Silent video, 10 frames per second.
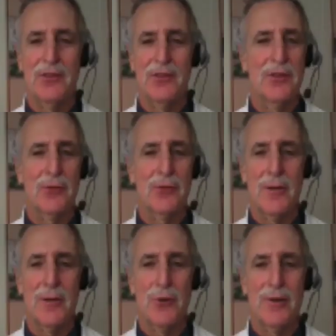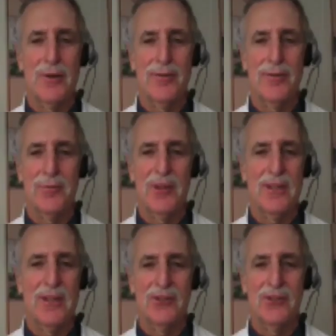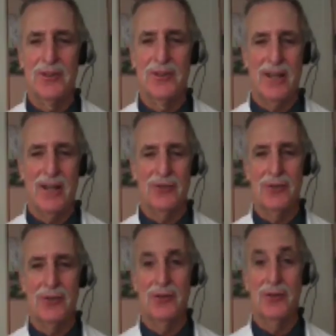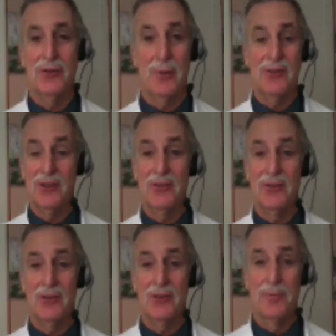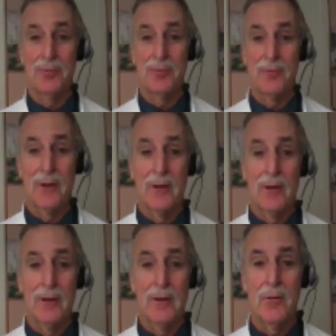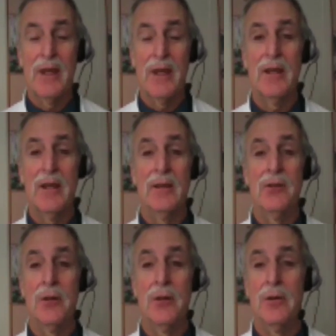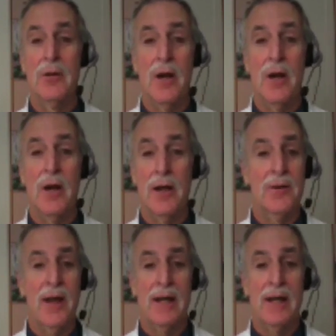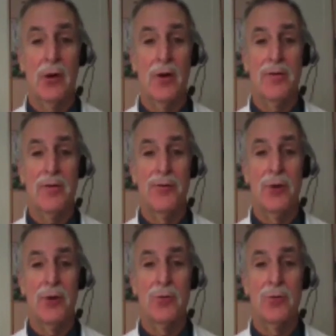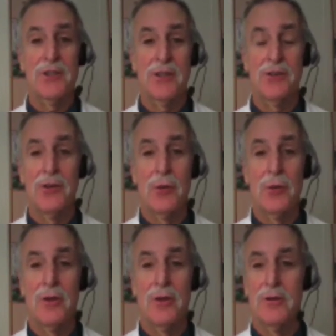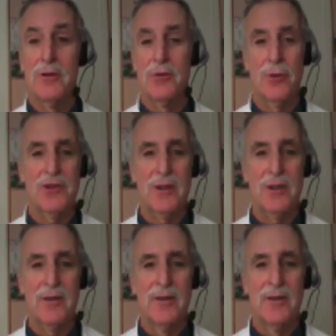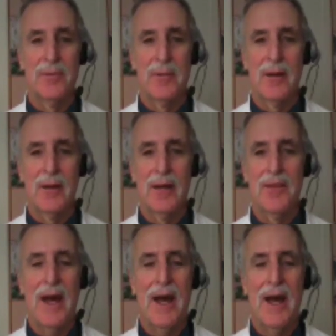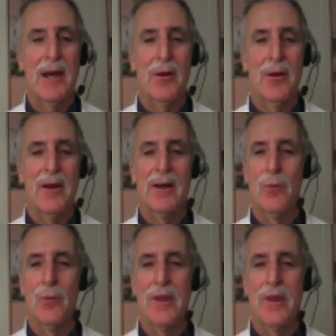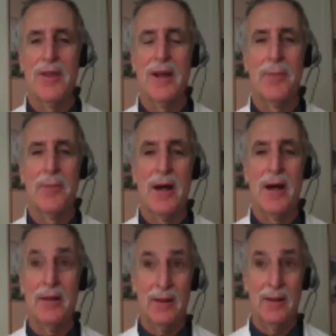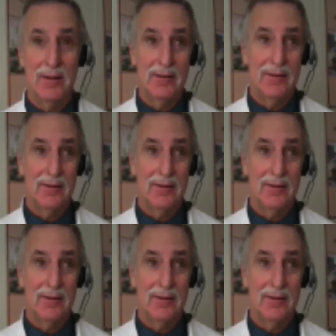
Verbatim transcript: and there's sensory input from tastes and textures and spices. Then we get into another category of food, which has to do with nutrition. And in that area, we think about